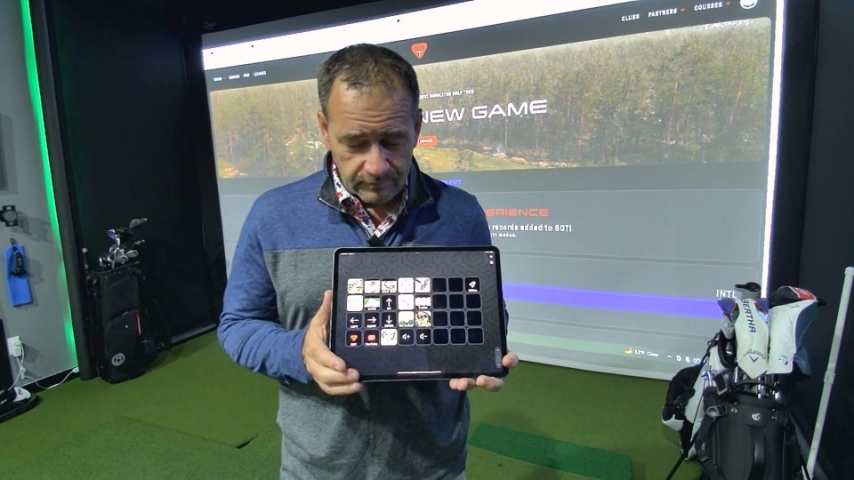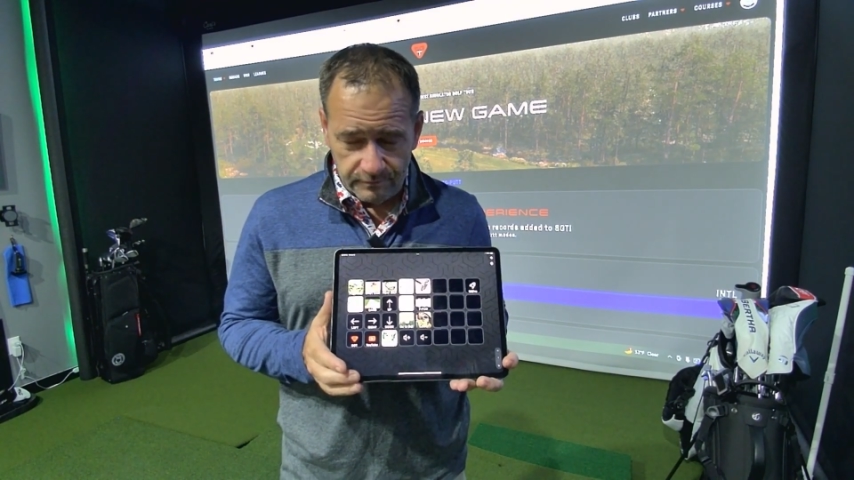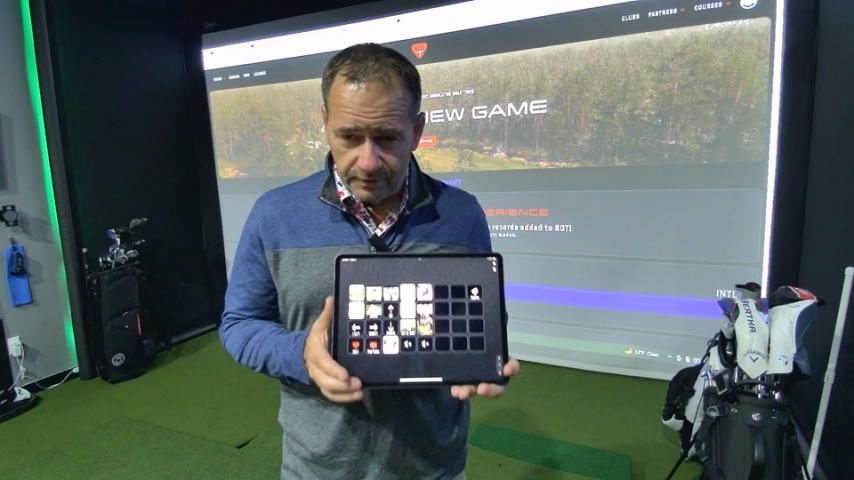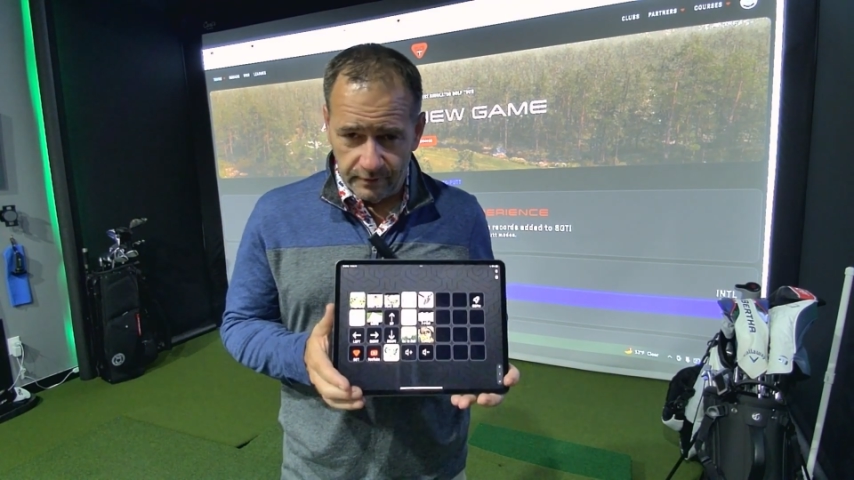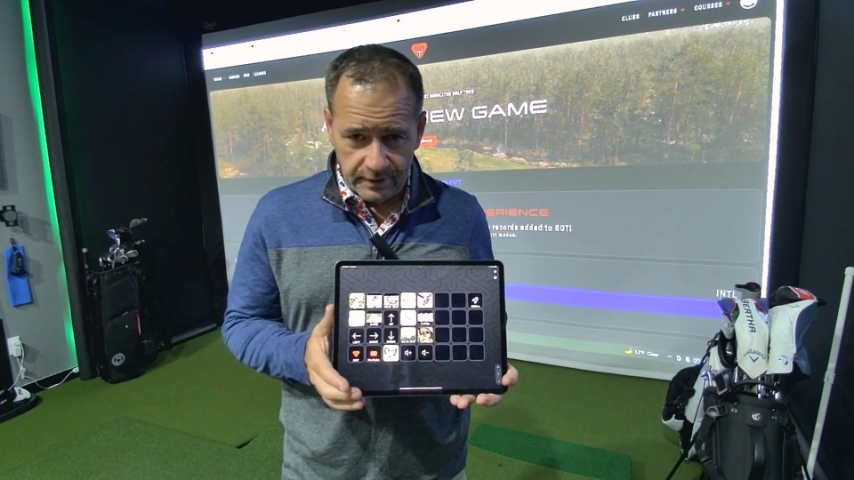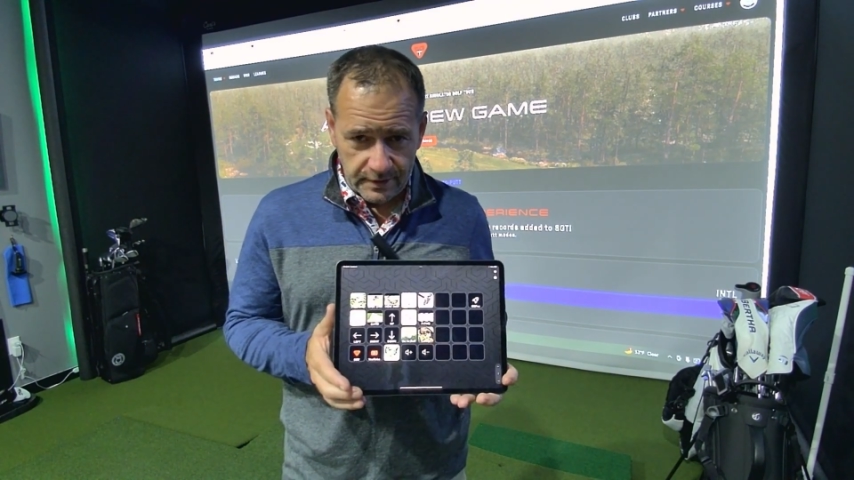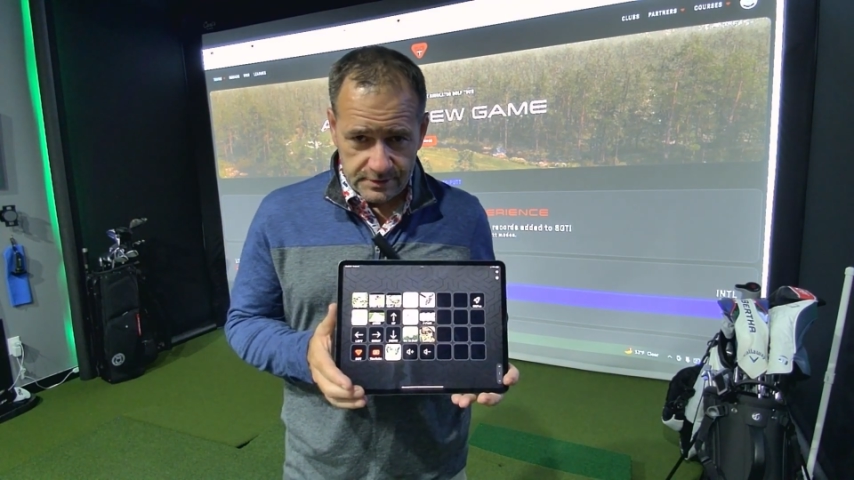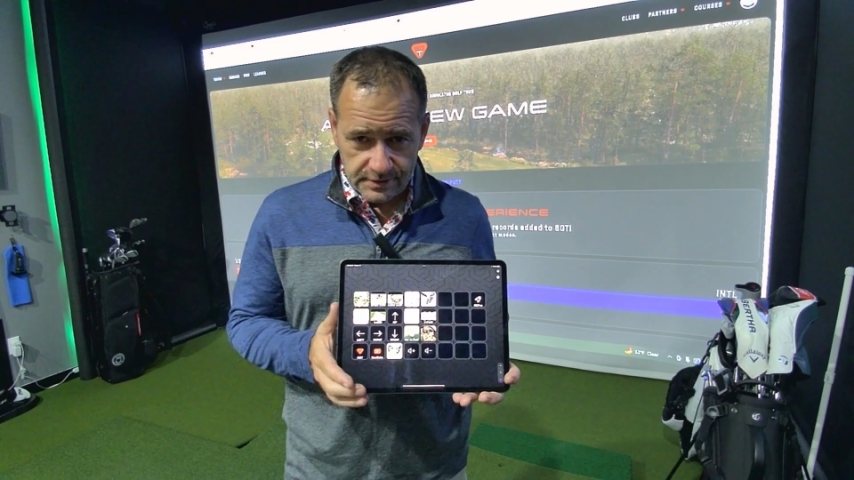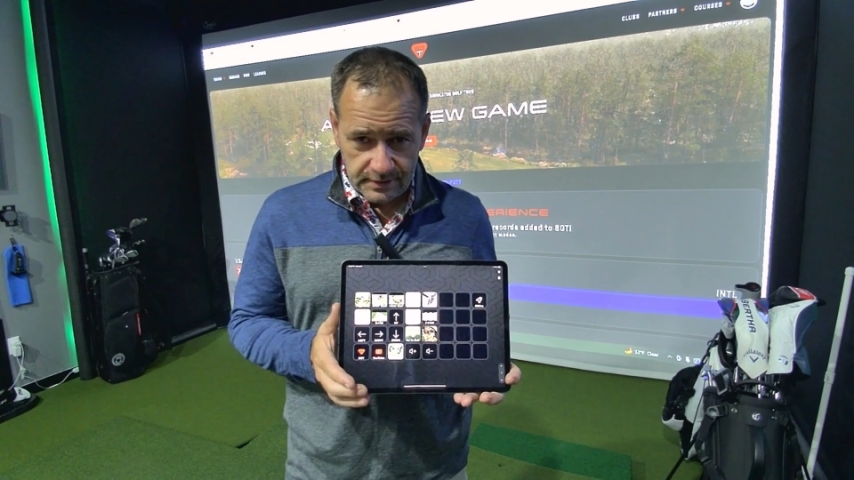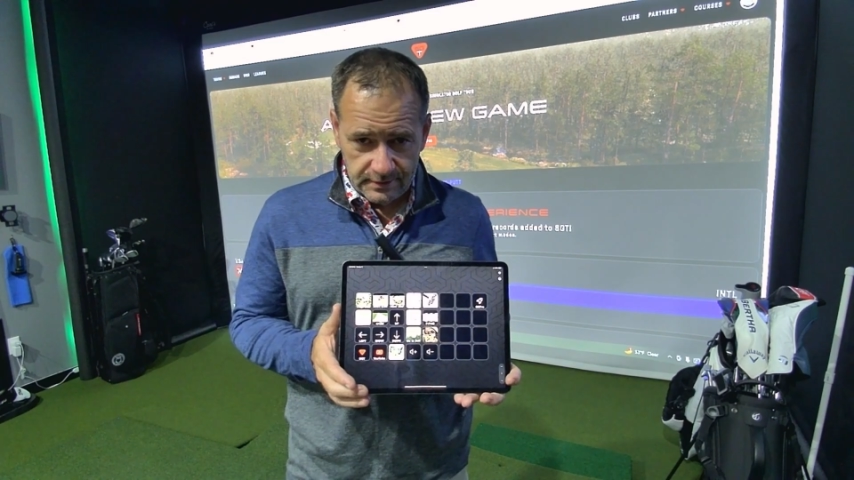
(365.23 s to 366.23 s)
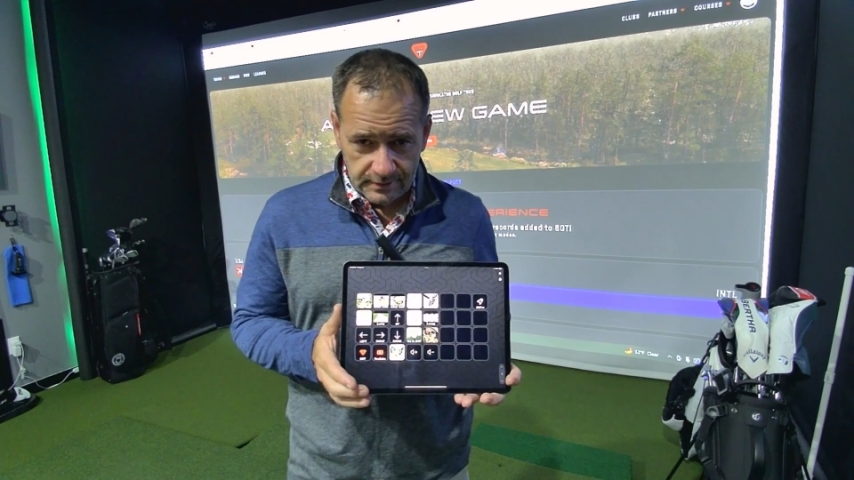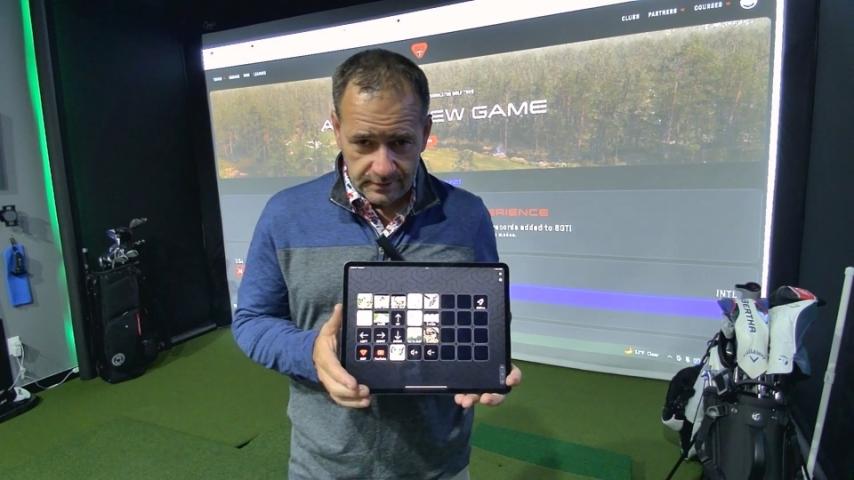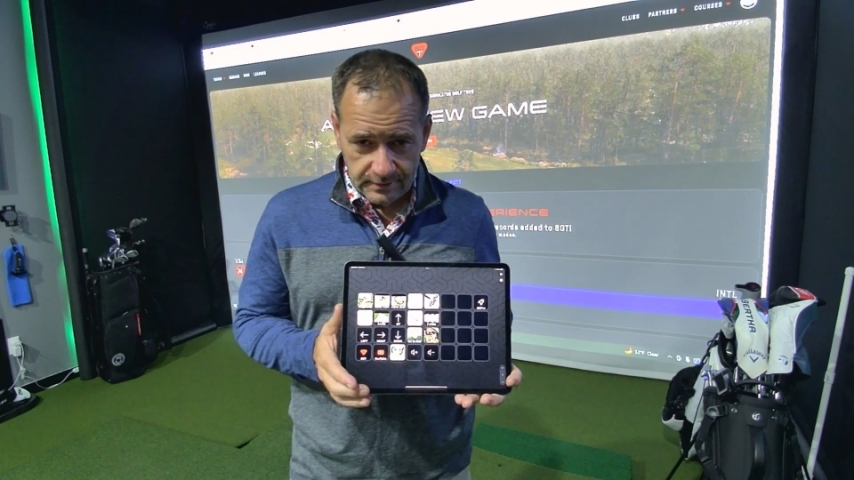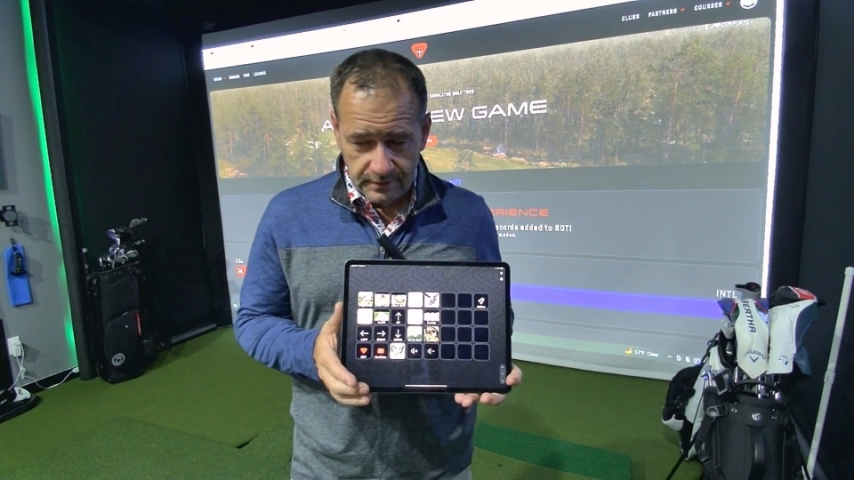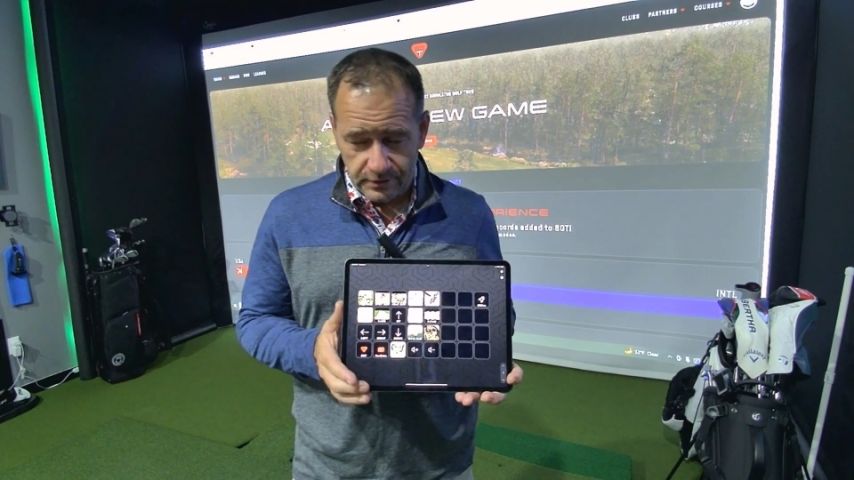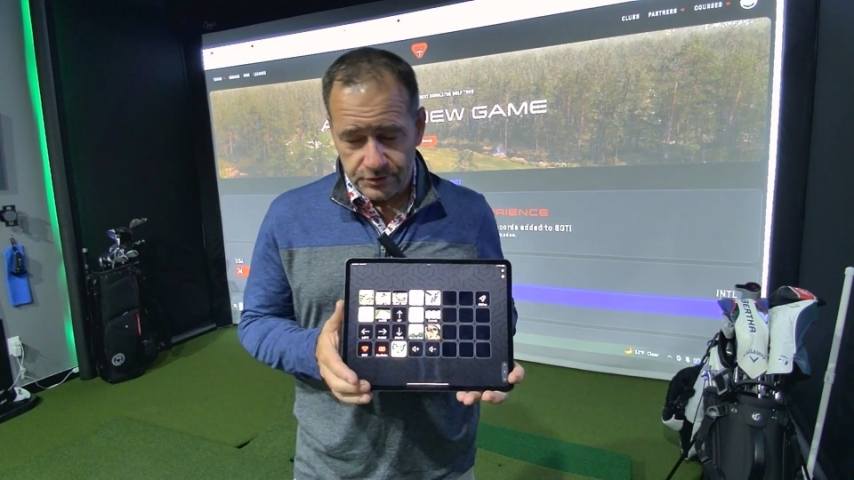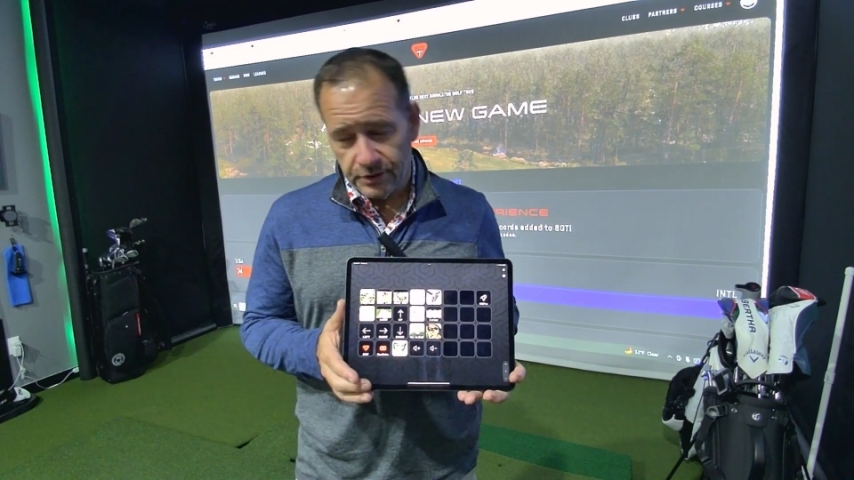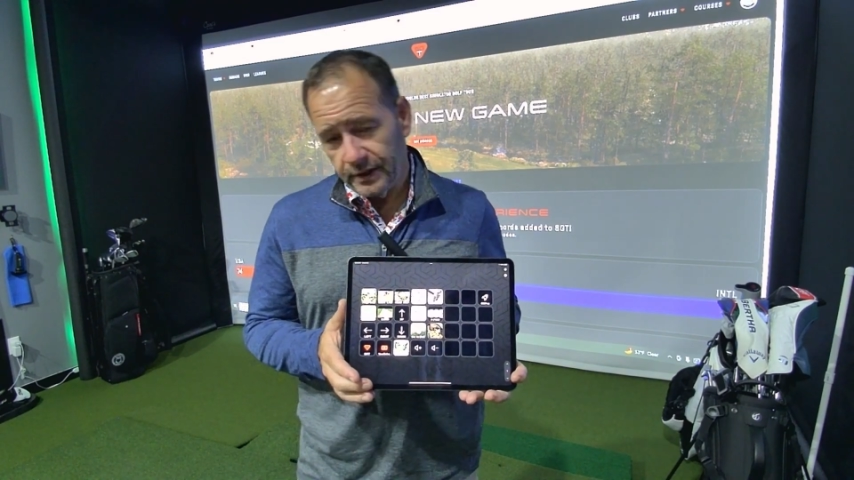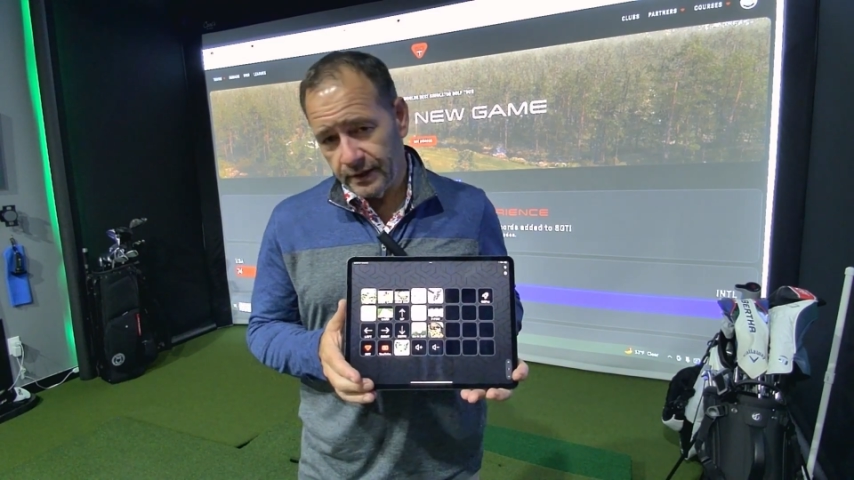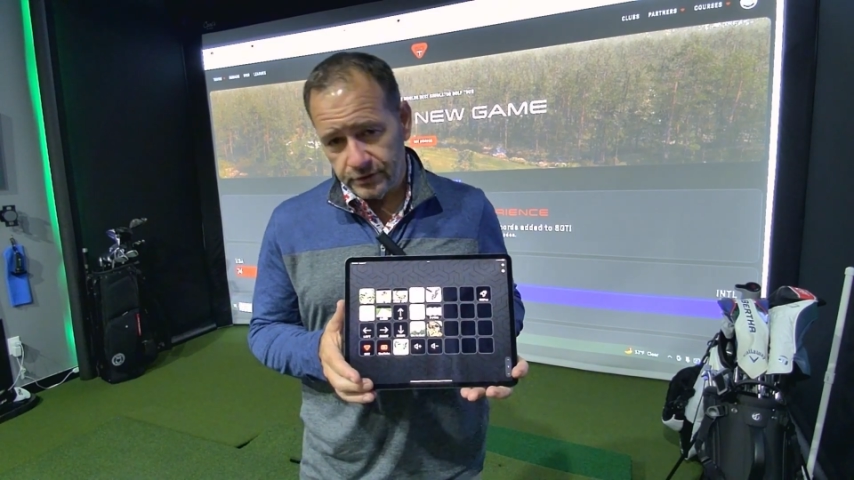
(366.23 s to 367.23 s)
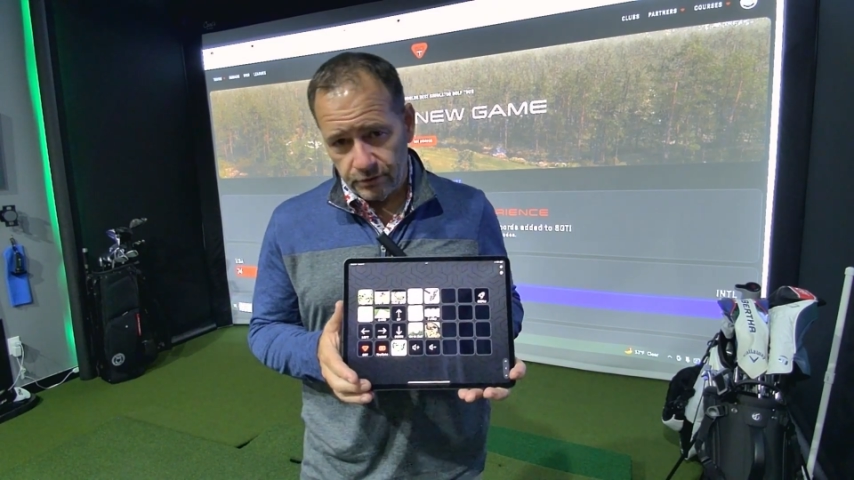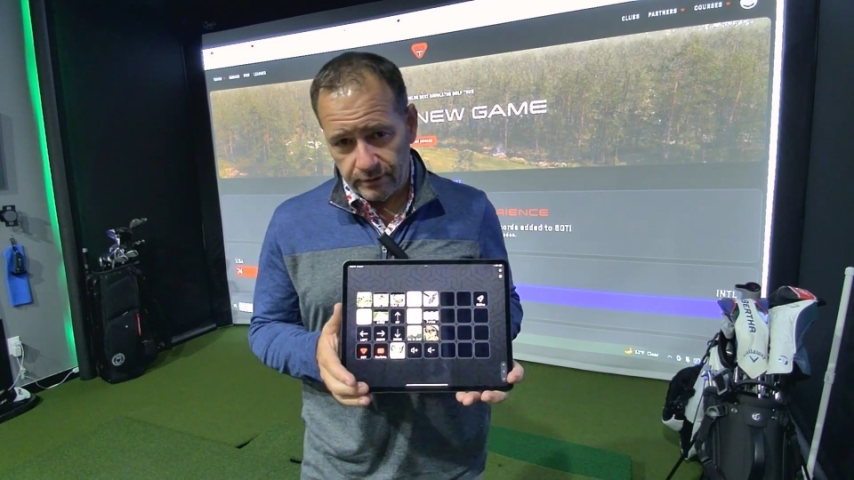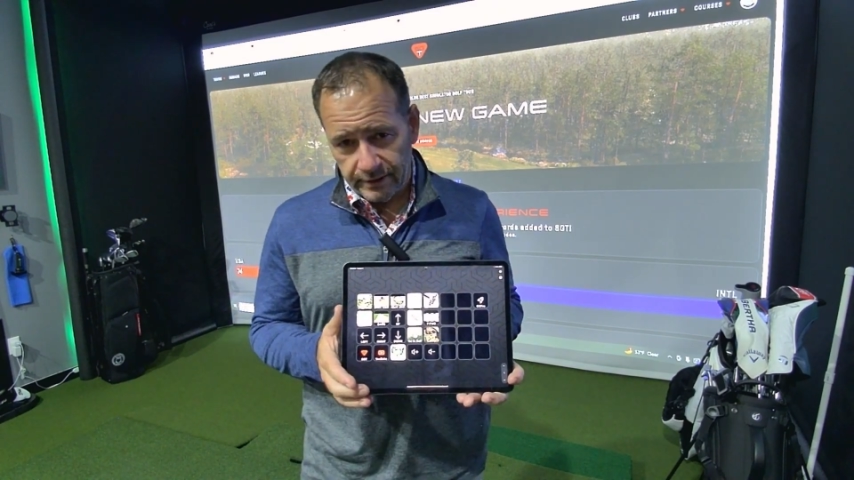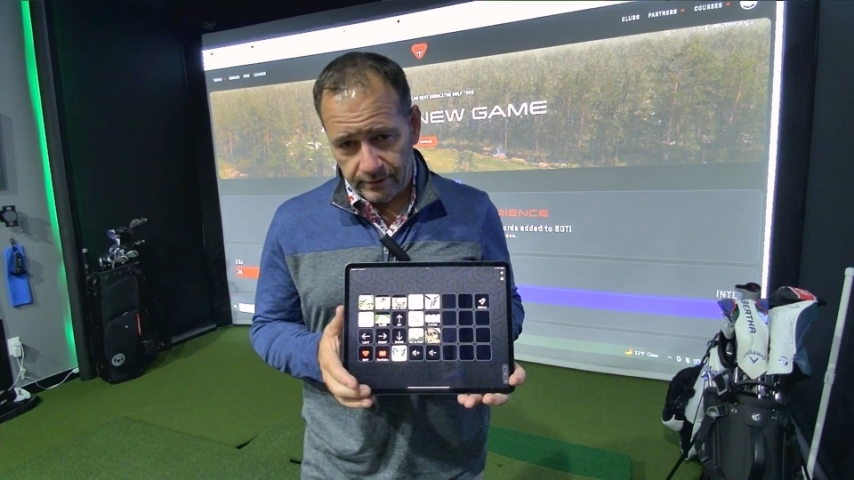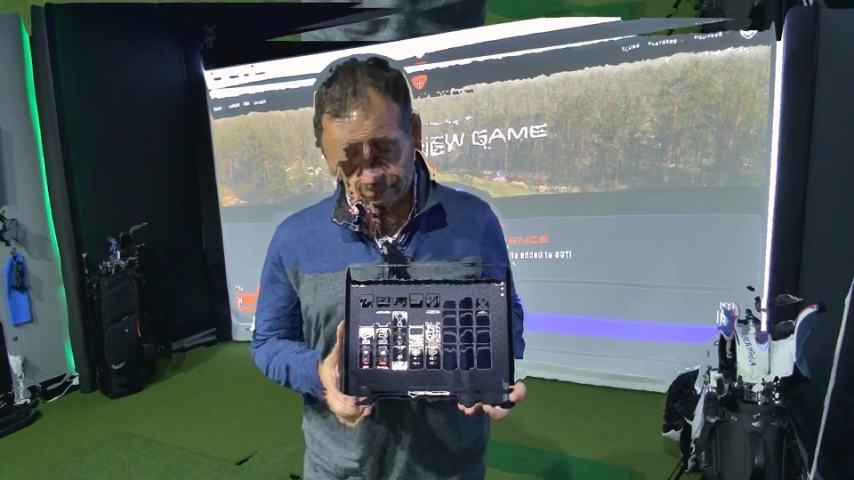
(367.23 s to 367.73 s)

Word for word: very easy. I'll show you how to do it now.